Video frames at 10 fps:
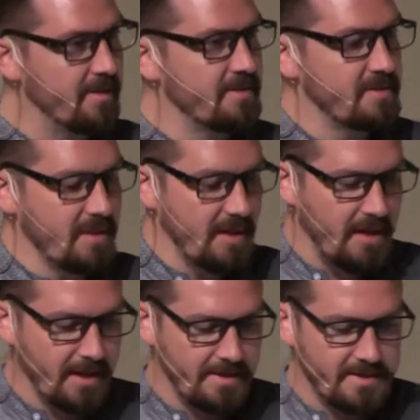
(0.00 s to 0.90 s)
this
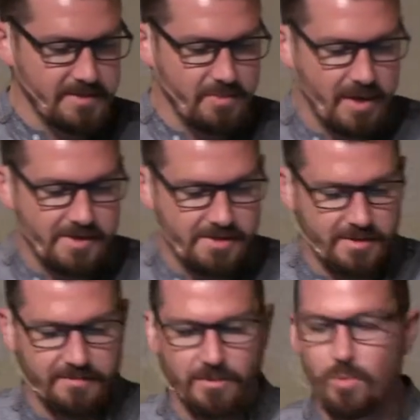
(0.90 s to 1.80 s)
sickening anticipation
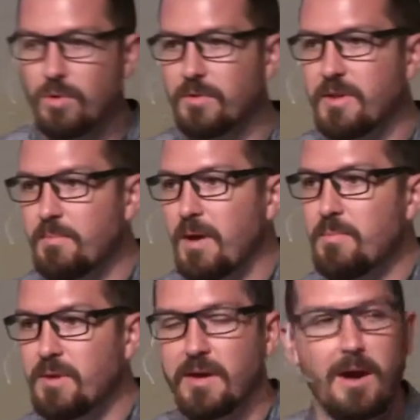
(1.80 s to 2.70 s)
of the world that
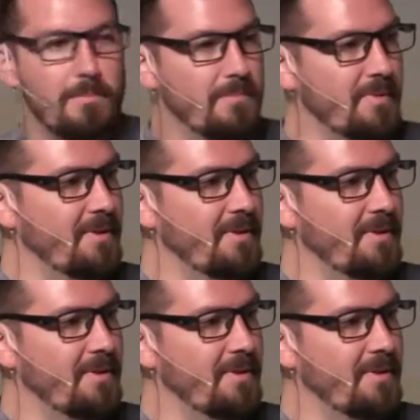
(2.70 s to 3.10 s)
might become